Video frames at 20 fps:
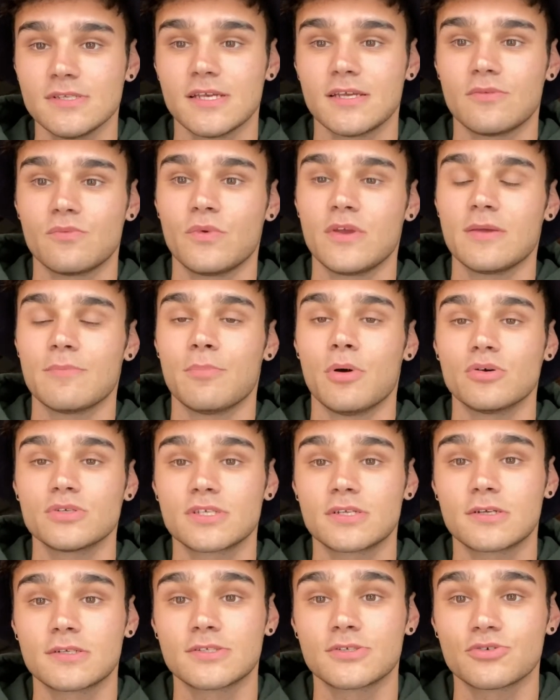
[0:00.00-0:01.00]
and we can post
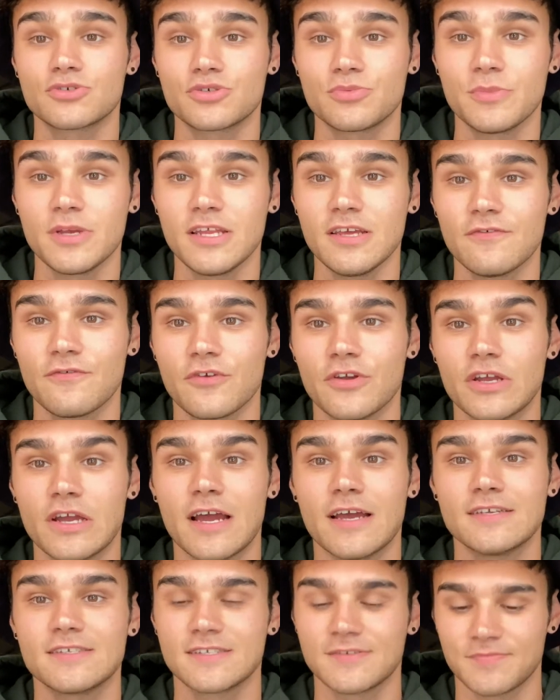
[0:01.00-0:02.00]
it on social media for you
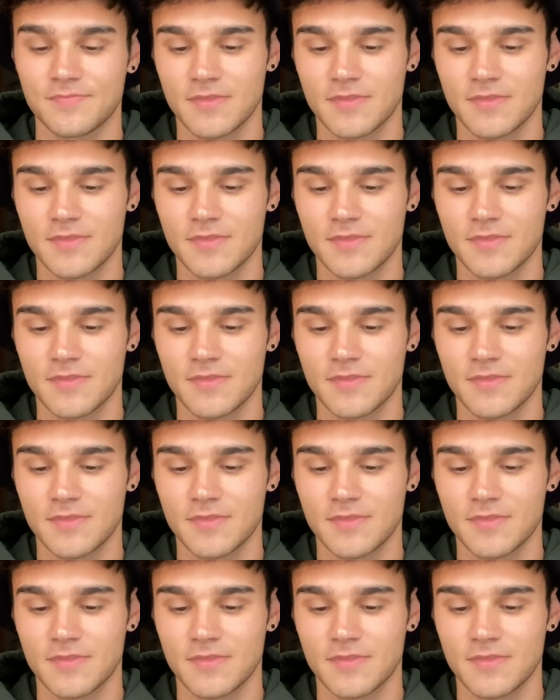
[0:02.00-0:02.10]
guys.